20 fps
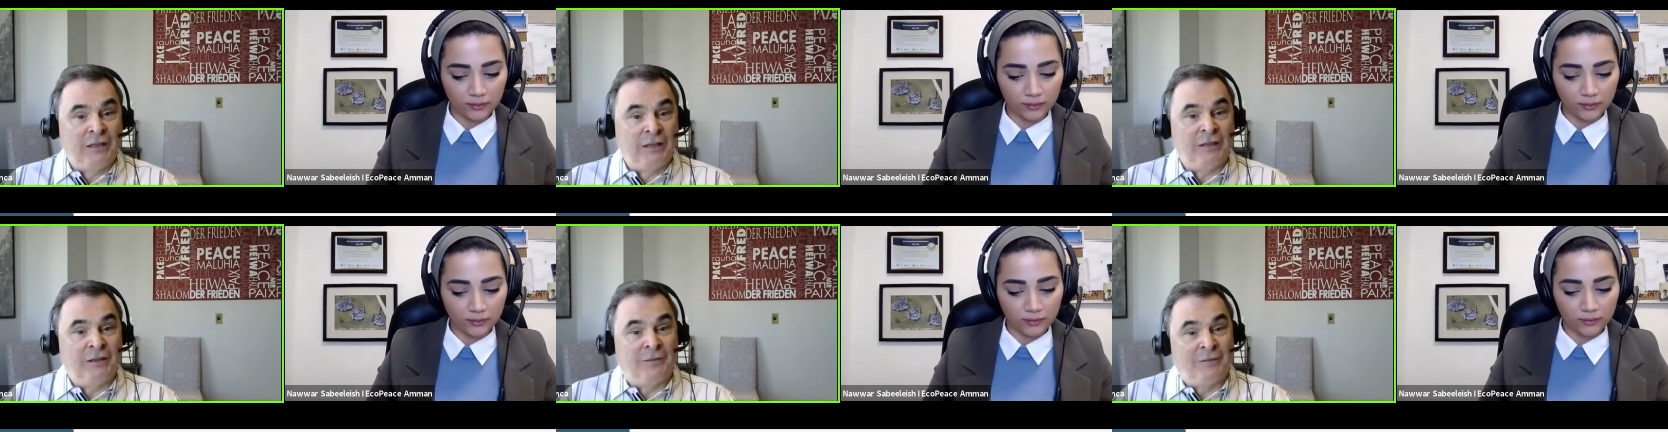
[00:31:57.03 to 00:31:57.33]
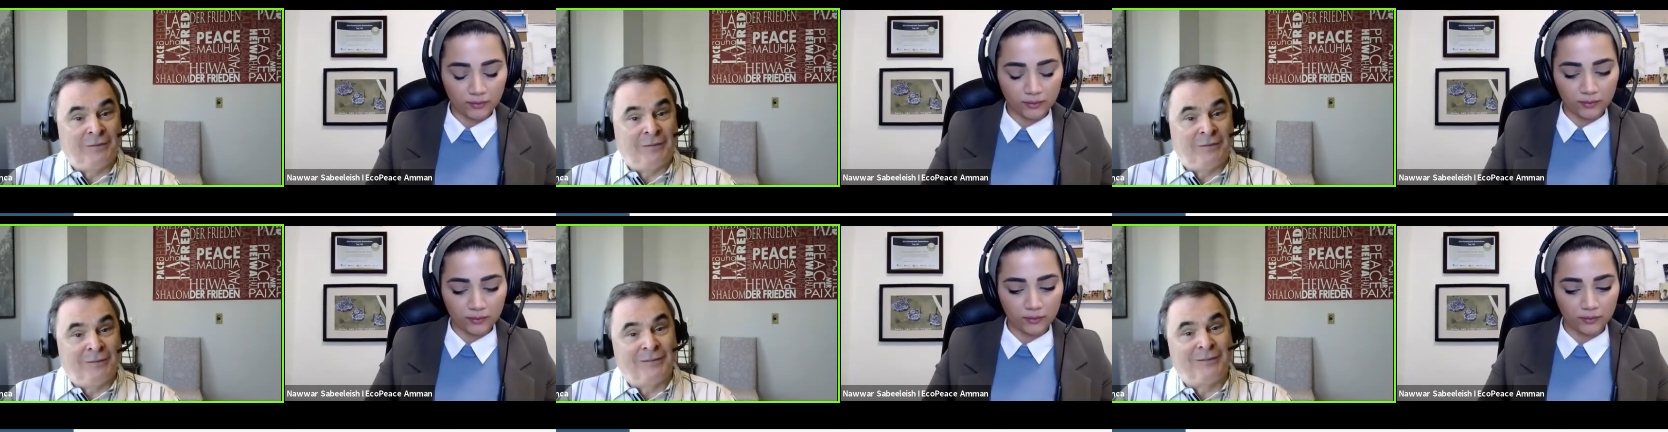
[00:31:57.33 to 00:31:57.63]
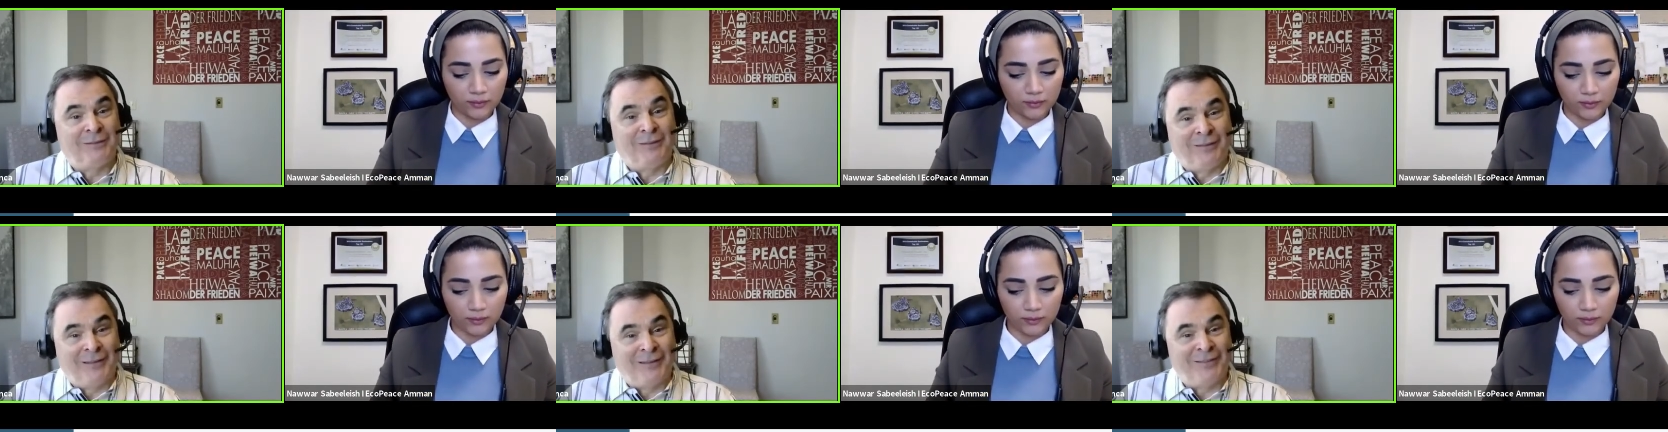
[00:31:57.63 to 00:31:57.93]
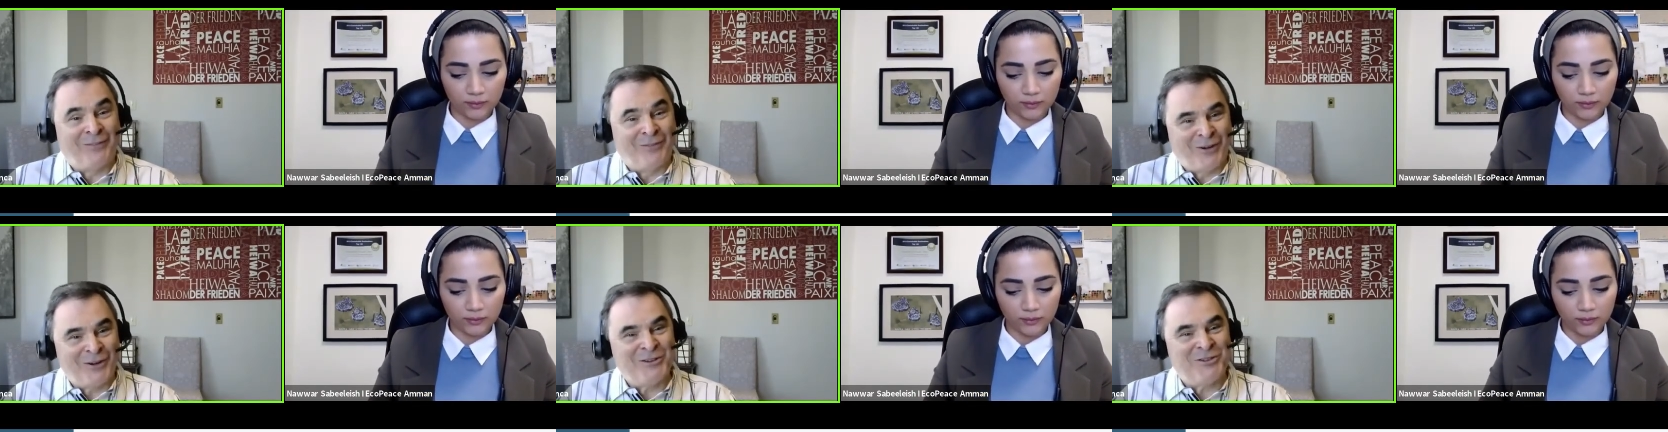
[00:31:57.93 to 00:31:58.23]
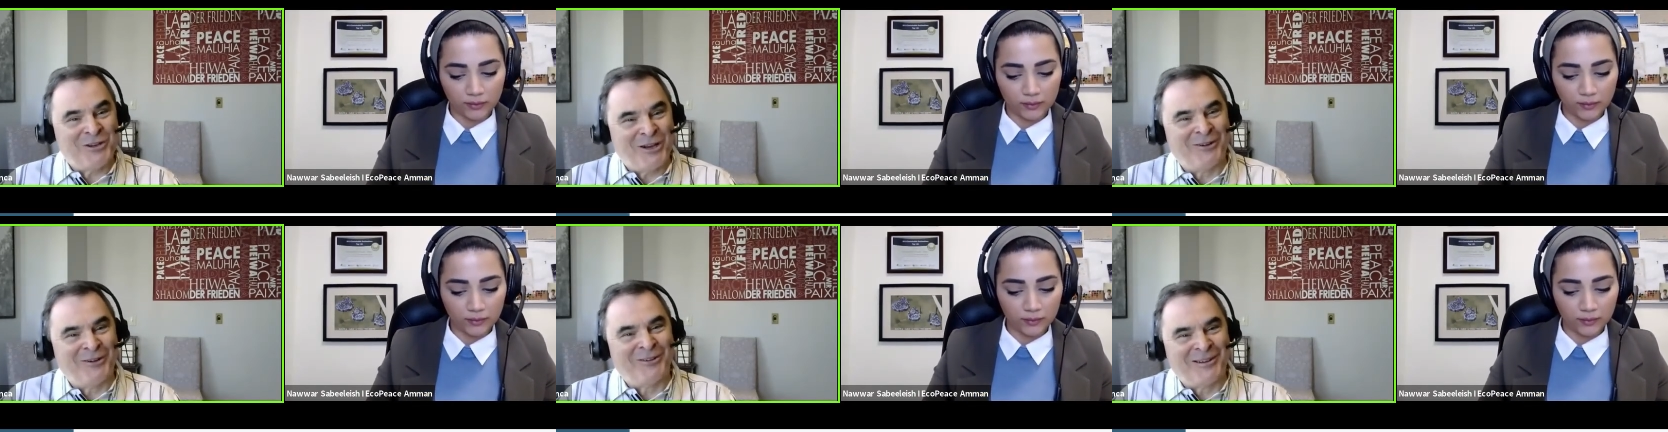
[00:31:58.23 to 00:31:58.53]
Speaker 1: in that the very
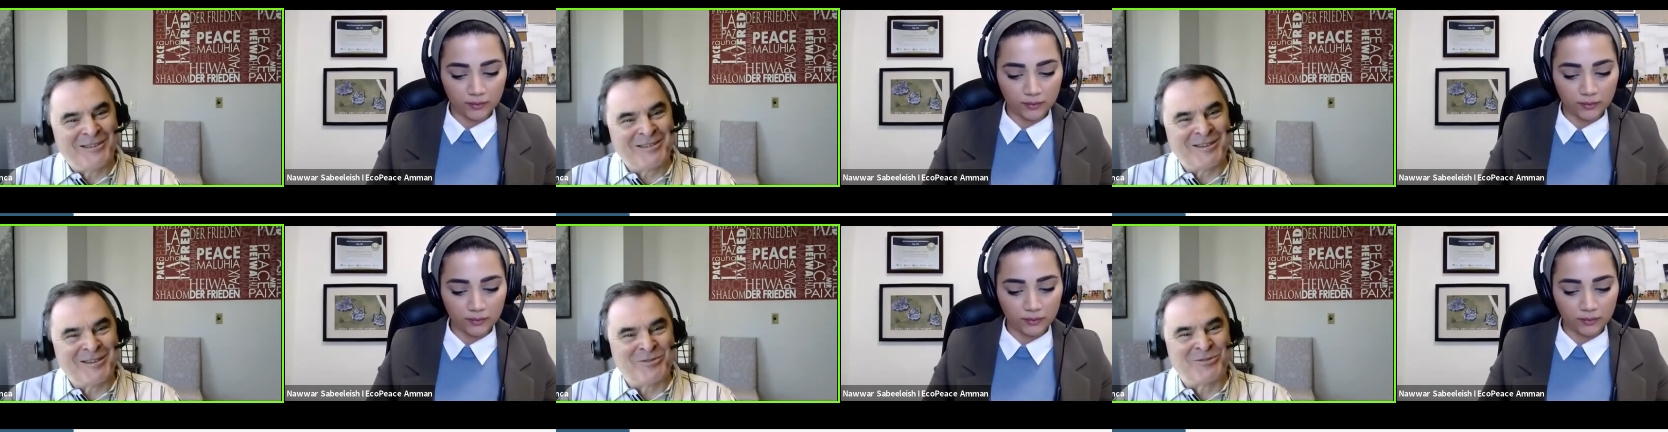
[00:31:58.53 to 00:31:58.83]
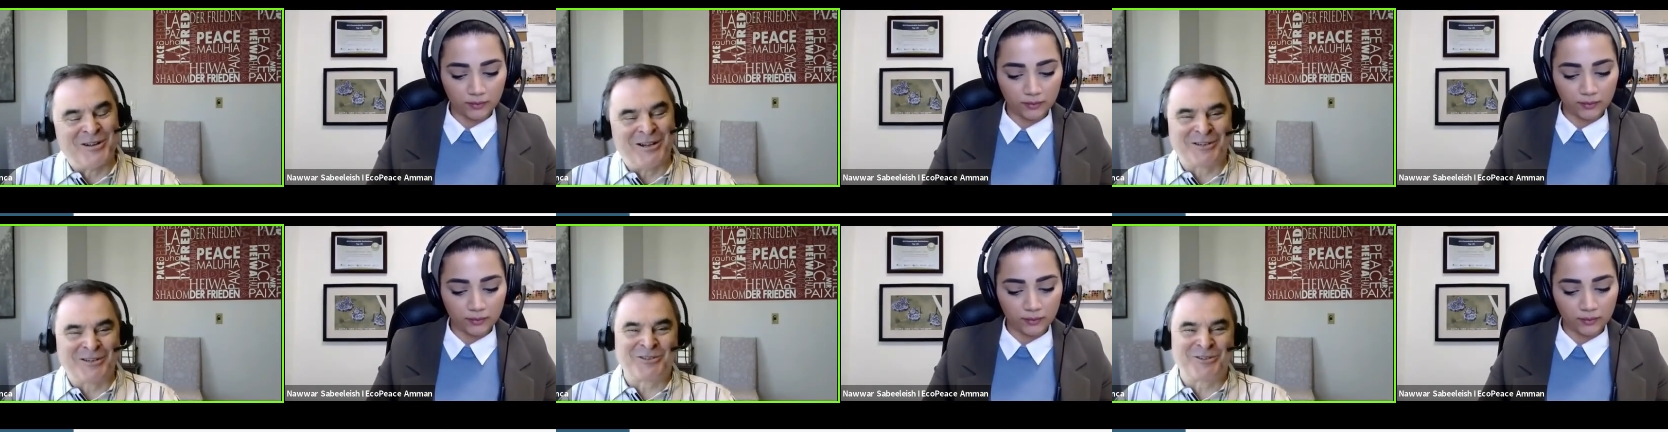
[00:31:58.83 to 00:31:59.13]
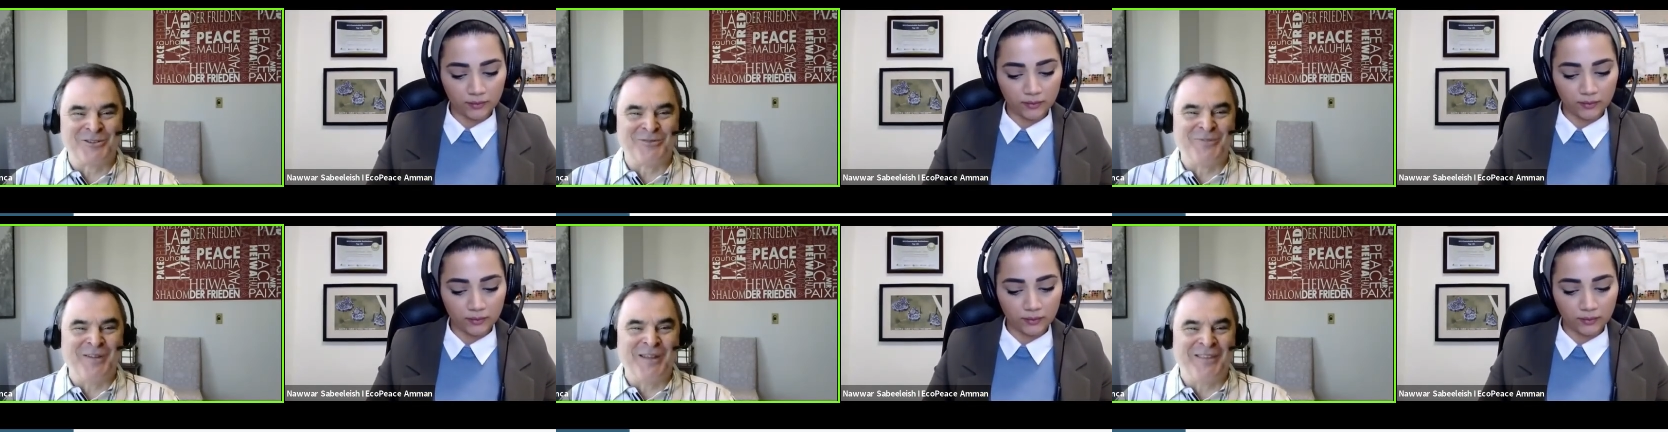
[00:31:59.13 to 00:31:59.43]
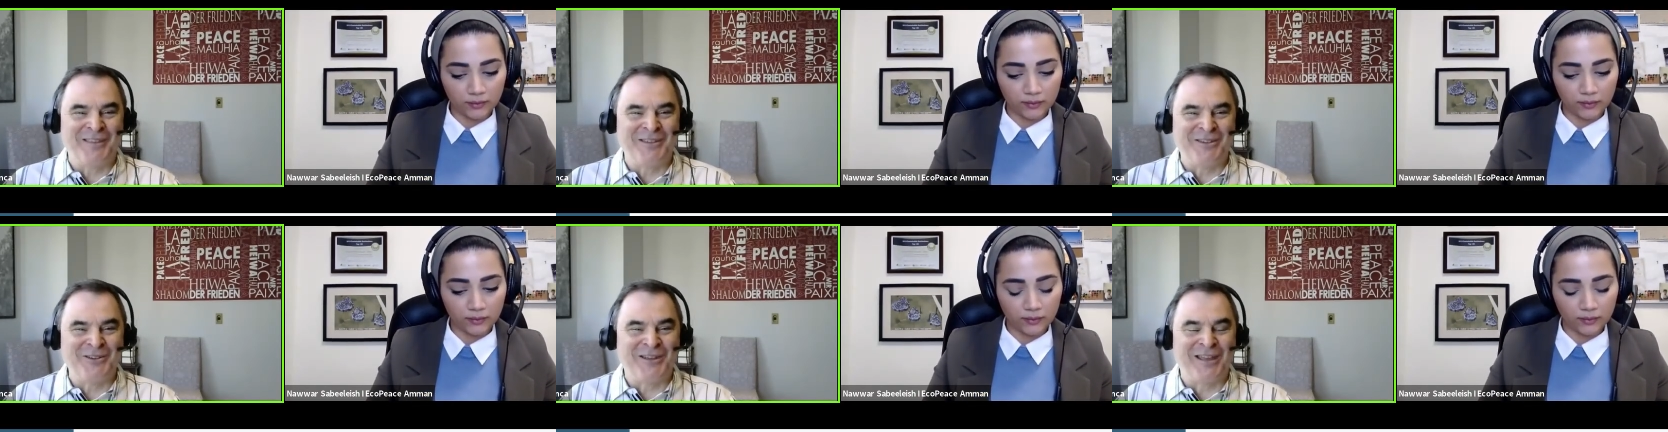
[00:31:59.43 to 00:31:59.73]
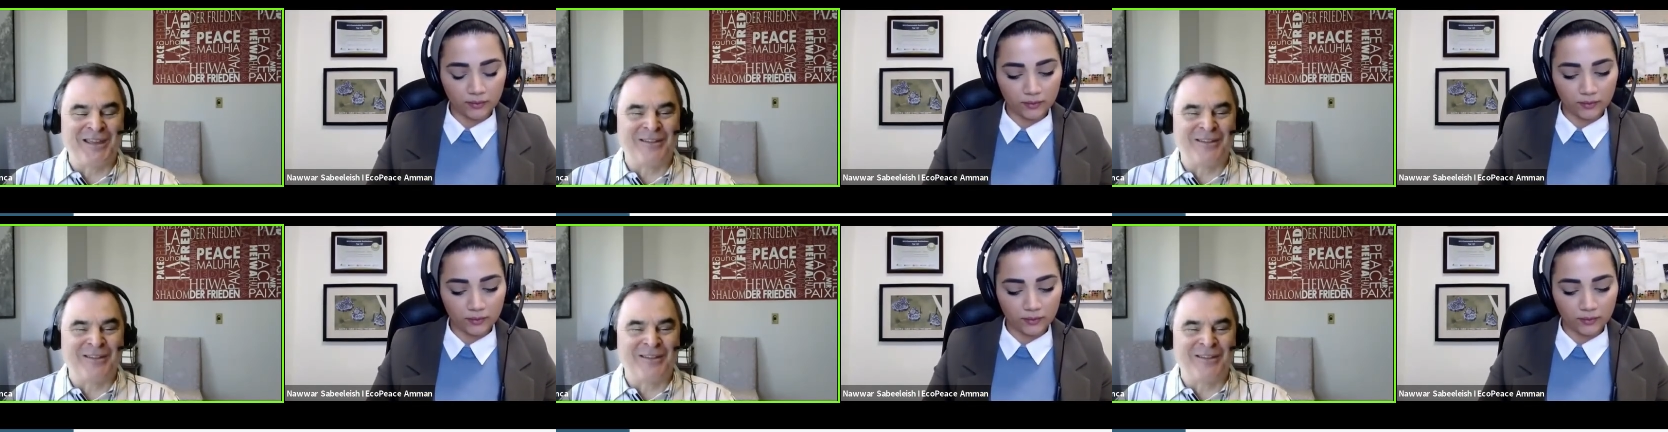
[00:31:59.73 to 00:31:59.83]
generous introduction of me that you